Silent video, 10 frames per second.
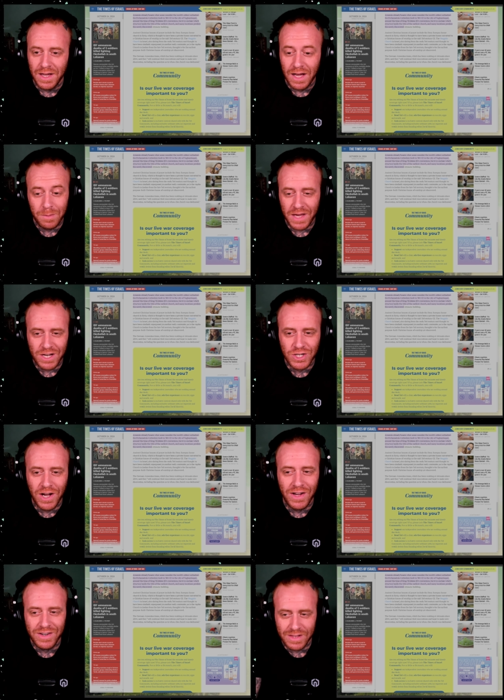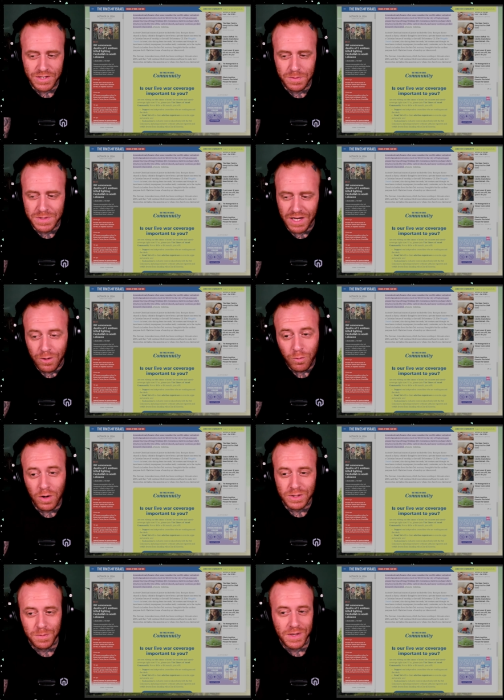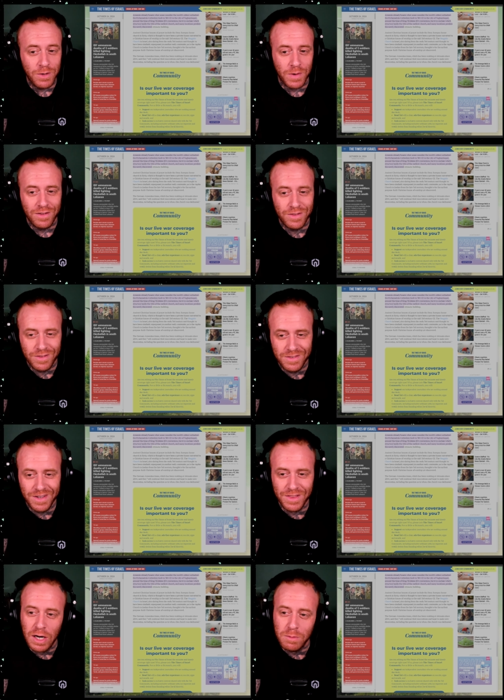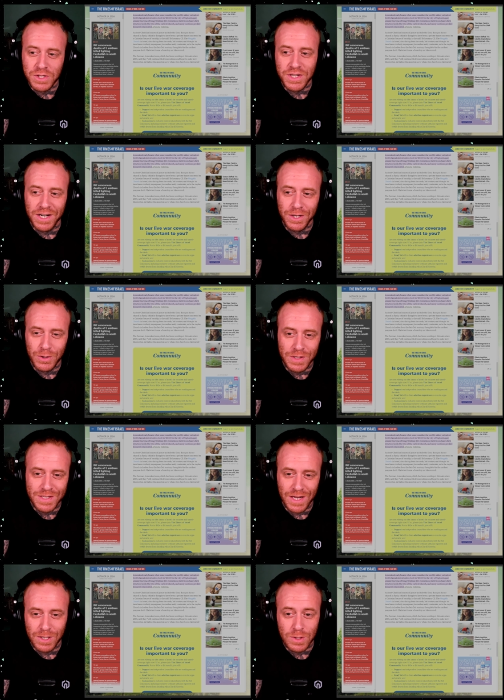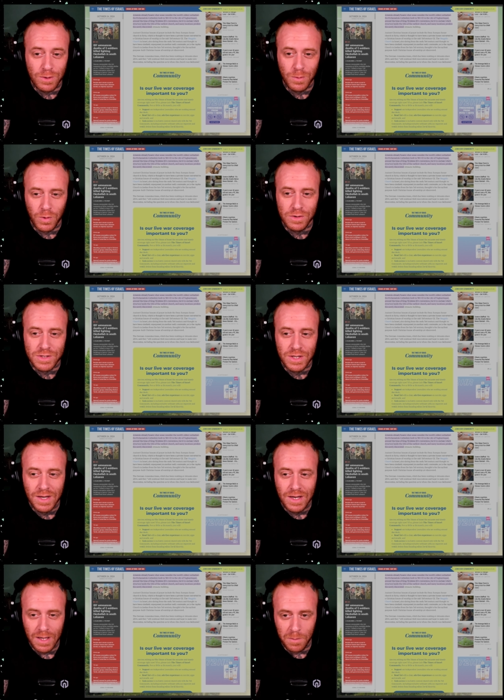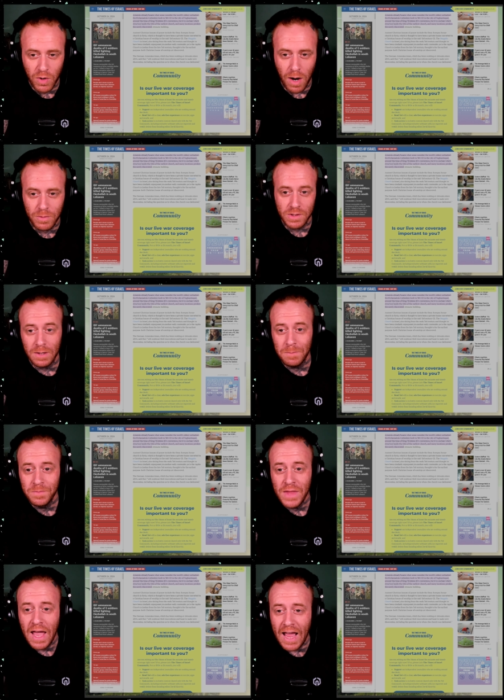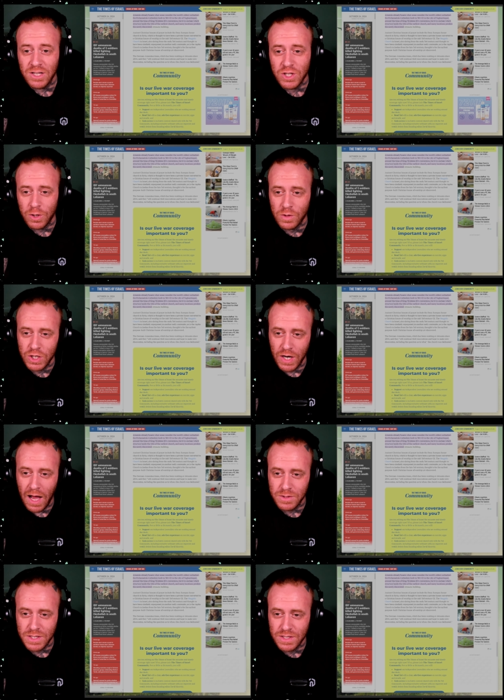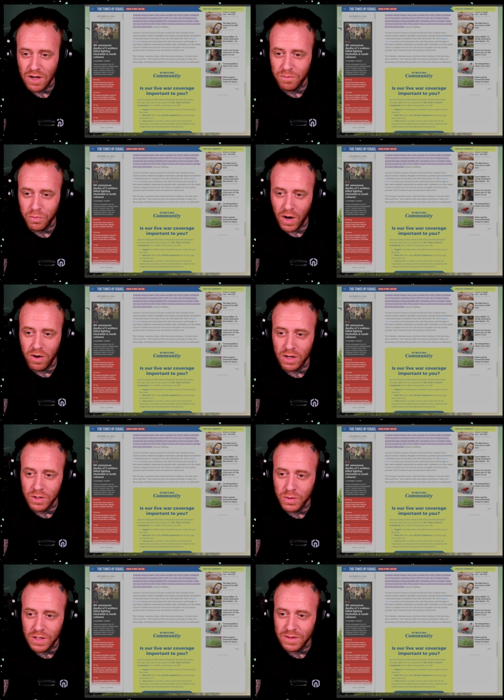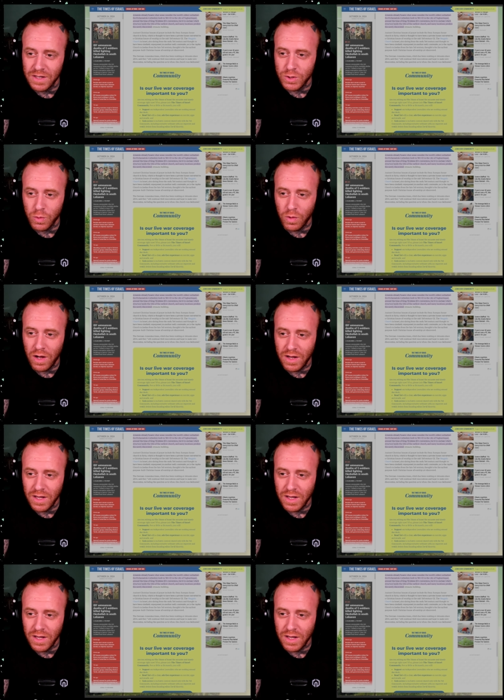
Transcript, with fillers: I'm catching on, unless I'm saying it wrong to begin with, and then I'm just getting good at saying certain words improperly. Ancient Christian houses of prayer included the Dura